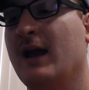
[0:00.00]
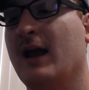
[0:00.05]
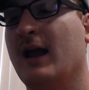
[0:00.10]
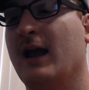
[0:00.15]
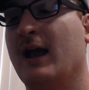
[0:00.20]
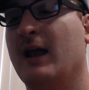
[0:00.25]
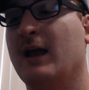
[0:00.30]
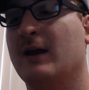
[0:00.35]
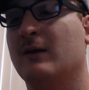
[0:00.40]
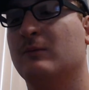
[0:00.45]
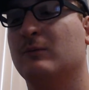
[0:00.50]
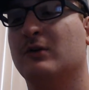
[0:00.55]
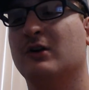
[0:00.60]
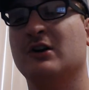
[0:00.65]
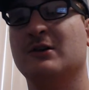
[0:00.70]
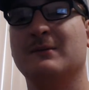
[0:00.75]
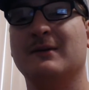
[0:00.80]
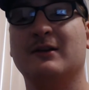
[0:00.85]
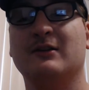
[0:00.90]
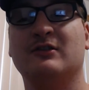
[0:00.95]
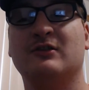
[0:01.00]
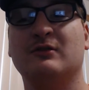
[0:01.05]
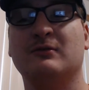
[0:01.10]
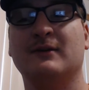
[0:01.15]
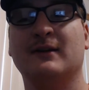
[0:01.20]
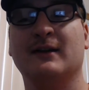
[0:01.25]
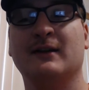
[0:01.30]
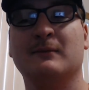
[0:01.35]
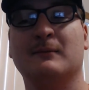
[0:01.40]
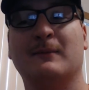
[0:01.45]
And we're going to be
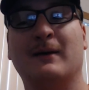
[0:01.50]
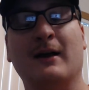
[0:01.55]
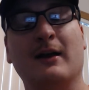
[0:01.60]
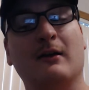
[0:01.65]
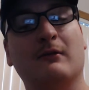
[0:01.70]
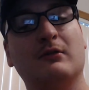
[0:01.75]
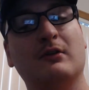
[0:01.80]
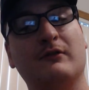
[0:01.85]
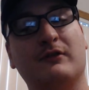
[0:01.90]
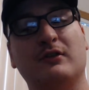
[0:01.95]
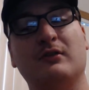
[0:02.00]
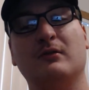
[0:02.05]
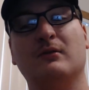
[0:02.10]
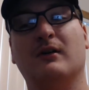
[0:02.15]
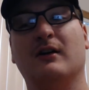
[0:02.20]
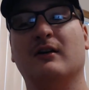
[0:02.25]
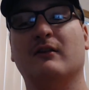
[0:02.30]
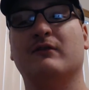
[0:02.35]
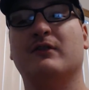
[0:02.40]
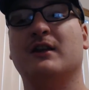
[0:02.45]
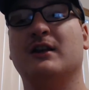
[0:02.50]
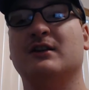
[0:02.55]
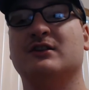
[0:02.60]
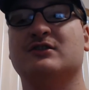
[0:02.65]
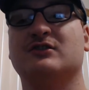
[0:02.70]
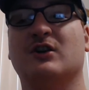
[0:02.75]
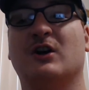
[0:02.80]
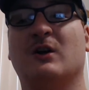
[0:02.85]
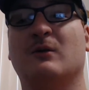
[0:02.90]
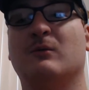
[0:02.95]
doing my review of the
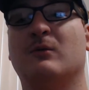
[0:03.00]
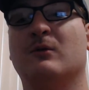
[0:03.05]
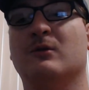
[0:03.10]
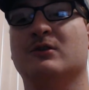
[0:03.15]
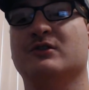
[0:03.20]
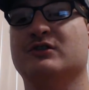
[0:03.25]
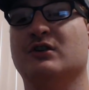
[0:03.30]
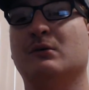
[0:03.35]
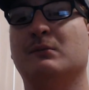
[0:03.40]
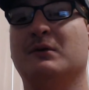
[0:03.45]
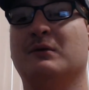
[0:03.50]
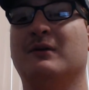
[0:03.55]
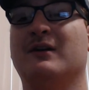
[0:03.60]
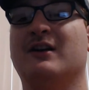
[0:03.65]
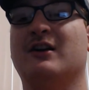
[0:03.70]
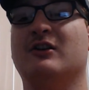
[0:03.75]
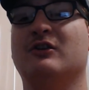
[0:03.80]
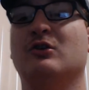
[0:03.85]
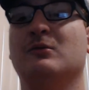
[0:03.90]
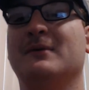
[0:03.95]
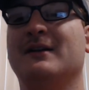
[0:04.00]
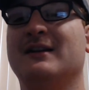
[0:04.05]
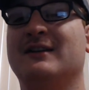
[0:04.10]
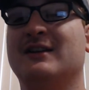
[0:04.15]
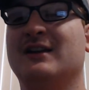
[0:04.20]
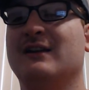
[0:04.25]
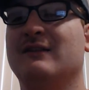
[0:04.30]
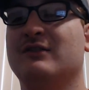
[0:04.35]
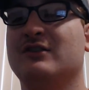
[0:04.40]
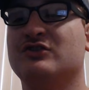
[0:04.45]
Star Wars Obi-Wan Kenobi
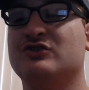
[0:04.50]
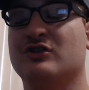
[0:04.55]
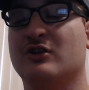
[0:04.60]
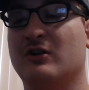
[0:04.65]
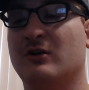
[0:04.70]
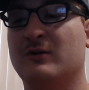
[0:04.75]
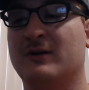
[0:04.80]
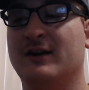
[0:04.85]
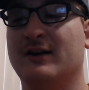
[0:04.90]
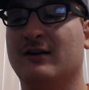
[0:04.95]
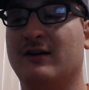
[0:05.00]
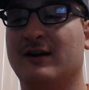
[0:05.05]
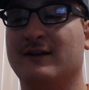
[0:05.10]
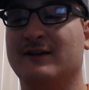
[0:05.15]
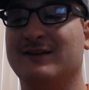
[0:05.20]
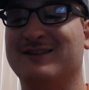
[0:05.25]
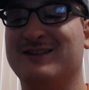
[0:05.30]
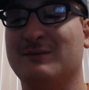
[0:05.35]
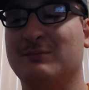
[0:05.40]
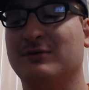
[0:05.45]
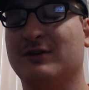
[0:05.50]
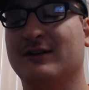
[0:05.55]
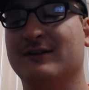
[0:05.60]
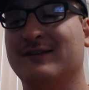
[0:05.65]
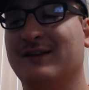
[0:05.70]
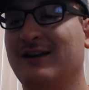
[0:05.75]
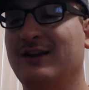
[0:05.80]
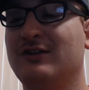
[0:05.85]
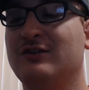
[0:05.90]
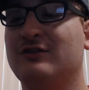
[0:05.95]
TV show here on Disney
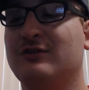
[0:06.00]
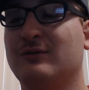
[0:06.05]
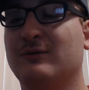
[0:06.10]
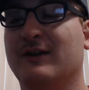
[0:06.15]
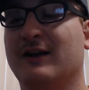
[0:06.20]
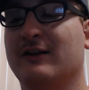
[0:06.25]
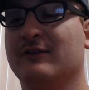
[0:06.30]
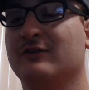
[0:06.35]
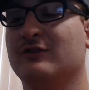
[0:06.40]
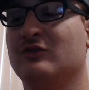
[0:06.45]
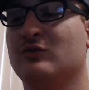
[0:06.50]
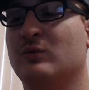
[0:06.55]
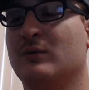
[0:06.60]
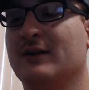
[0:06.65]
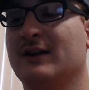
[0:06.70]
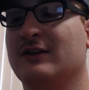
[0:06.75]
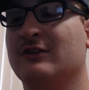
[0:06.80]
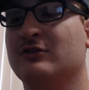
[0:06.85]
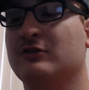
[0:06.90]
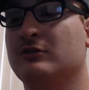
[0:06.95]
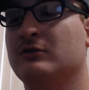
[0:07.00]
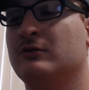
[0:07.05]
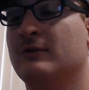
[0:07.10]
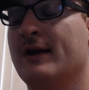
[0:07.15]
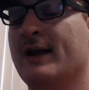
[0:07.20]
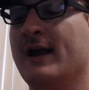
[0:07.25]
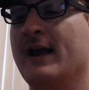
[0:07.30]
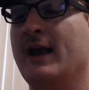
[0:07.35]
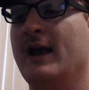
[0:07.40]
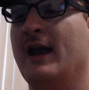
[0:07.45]
Plus in 2022.
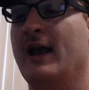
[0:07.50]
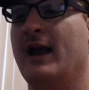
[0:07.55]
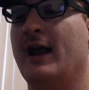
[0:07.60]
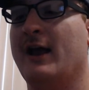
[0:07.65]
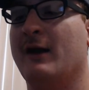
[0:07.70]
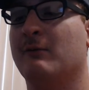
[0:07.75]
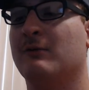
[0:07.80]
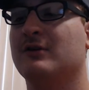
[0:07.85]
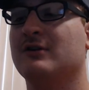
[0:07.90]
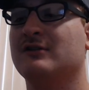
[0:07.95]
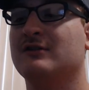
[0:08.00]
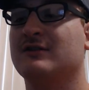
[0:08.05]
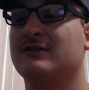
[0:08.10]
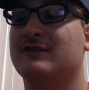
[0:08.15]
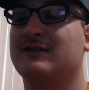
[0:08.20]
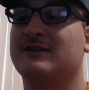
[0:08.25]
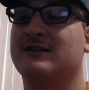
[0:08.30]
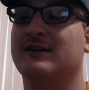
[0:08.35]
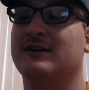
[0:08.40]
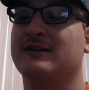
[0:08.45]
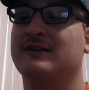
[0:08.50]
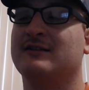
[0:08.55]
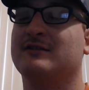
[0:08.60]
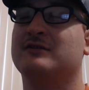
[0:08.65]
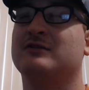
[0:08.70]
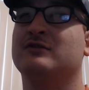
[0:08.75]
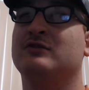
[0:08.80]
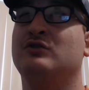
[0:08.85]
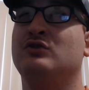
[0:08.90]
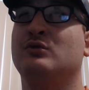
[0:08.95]
And we're going to discuss,
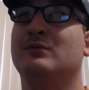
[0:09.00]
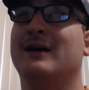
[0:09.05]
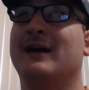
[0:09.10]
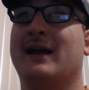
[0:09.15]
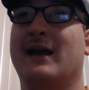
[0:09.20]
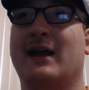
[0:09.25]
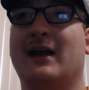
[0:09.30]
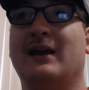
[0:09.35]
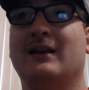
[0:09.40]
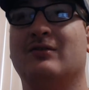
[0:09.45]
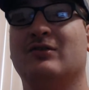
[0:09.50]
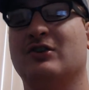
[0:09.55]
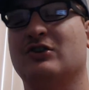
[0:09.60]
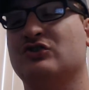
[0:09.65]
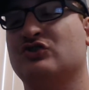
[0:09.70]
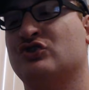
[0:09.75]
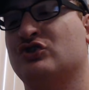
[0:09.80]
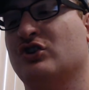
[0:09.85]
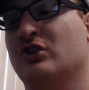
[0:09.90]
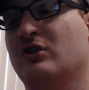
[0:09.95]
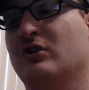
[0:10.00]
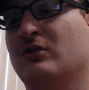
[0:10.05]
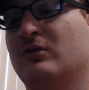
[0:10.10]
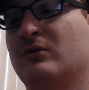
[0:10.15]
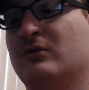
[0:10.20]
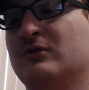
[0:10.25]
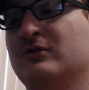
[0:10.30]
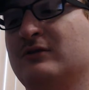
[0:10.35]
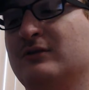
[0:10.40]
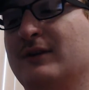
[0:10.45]
do I hate this show
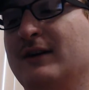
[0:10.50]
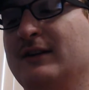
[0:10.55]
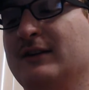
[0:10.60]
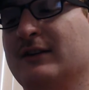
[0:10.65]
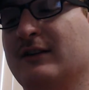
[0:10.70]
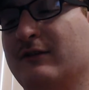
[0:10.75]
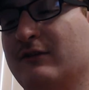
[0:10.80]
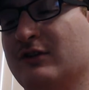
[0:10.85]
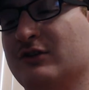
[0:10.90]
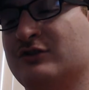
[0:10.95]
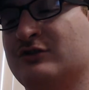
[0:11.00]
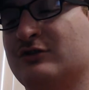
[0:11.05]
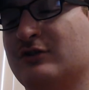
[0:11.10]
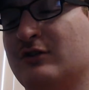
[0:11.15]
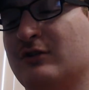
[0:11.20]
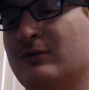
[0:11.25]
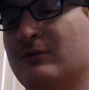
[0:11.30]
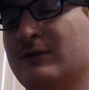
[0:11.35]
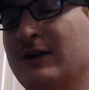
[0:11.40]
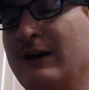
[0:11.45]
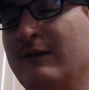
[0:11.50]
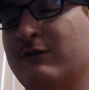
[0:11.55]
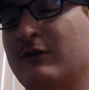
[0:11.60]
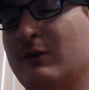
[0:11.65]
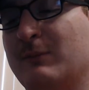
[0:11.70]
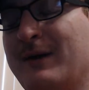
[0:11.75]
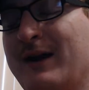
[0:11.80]
or do I love this show? Now, for the